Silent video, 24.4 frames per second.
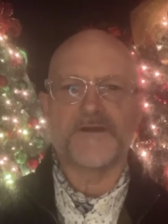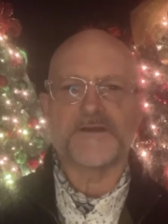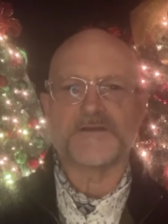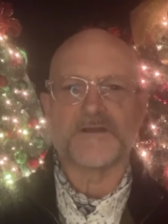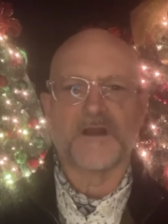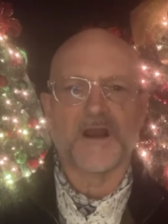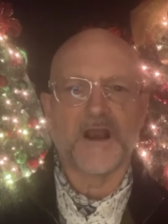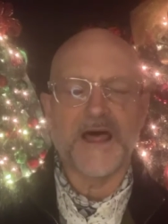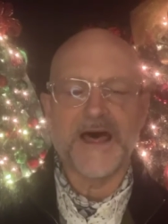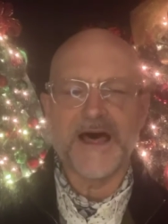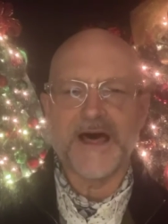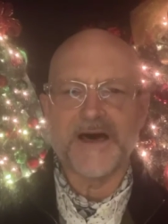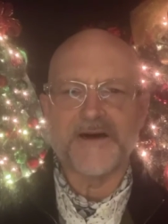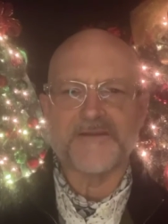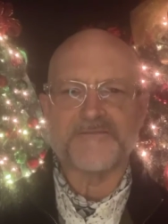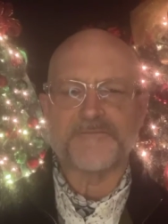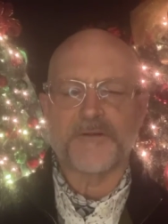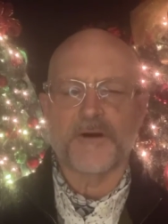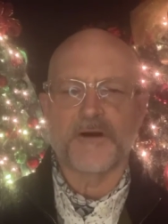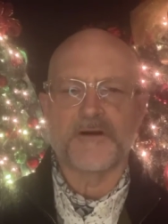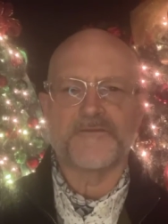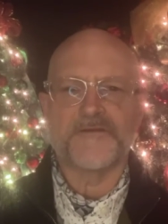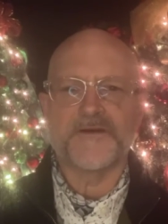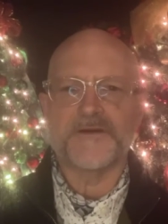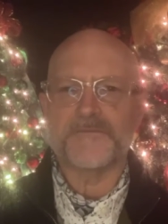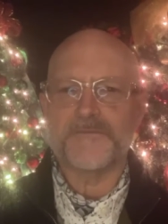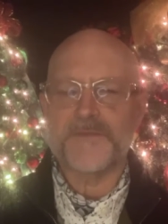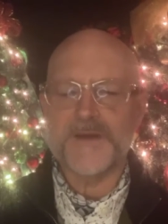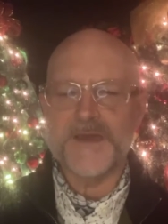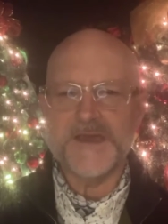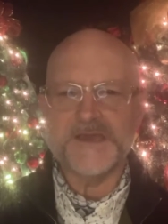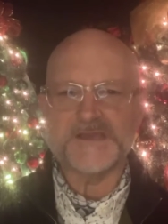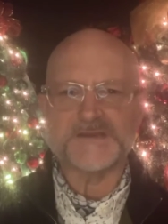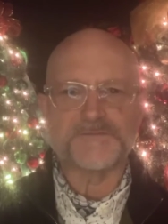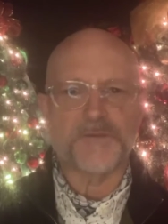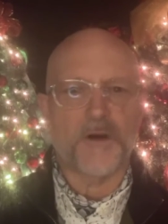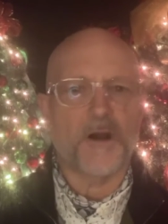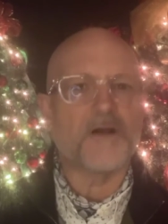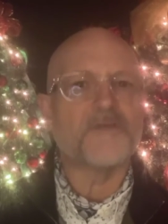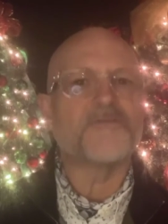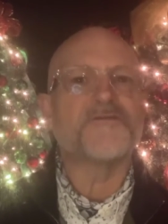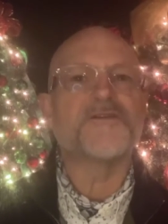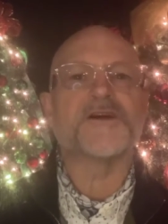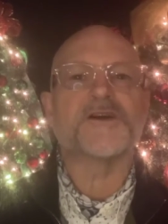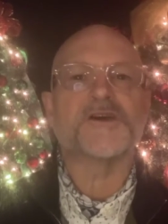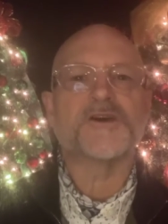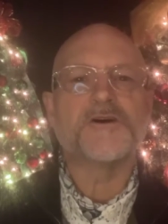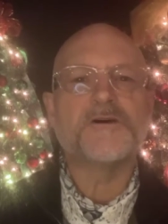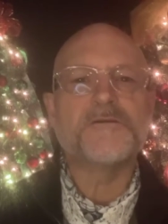love, perfect peace,
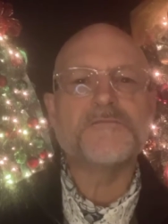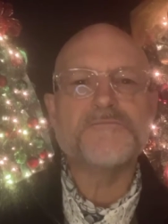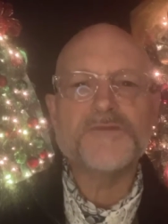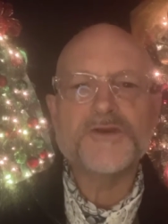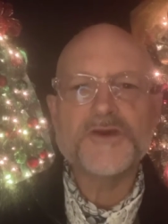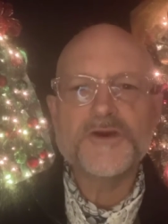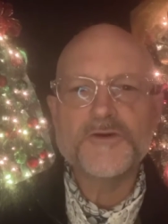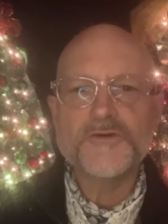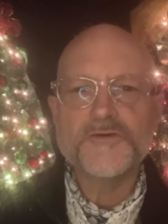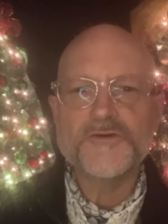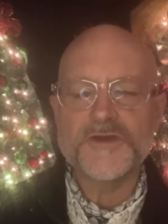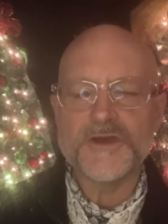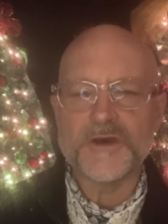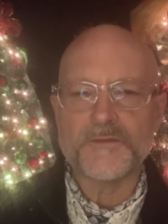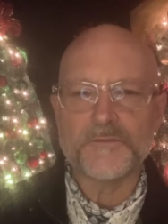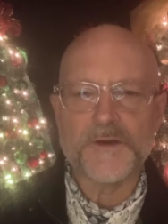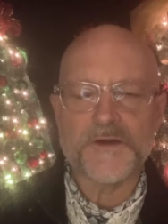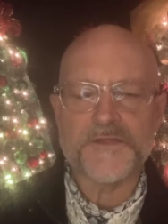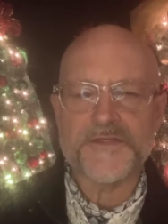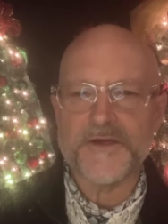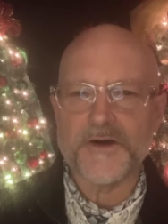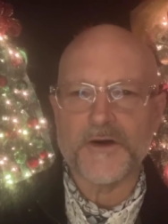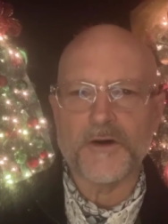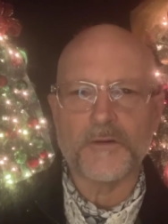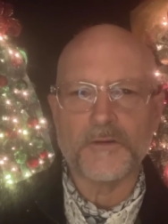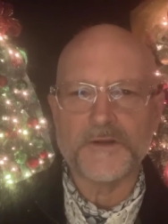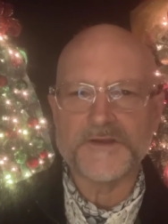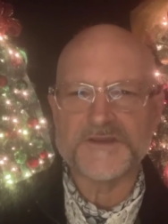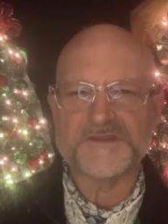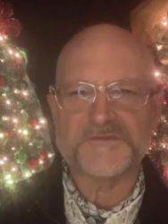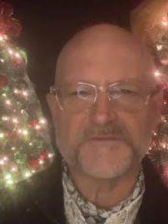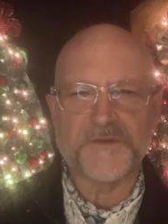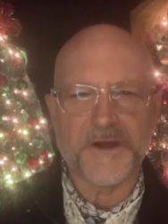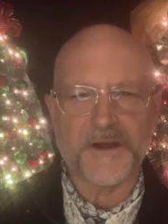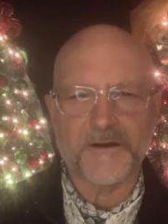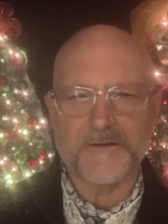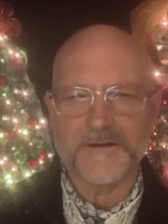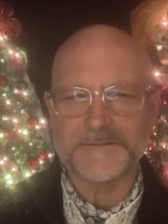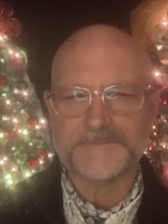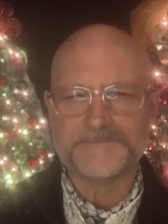perfect communion with the Holy Spirit.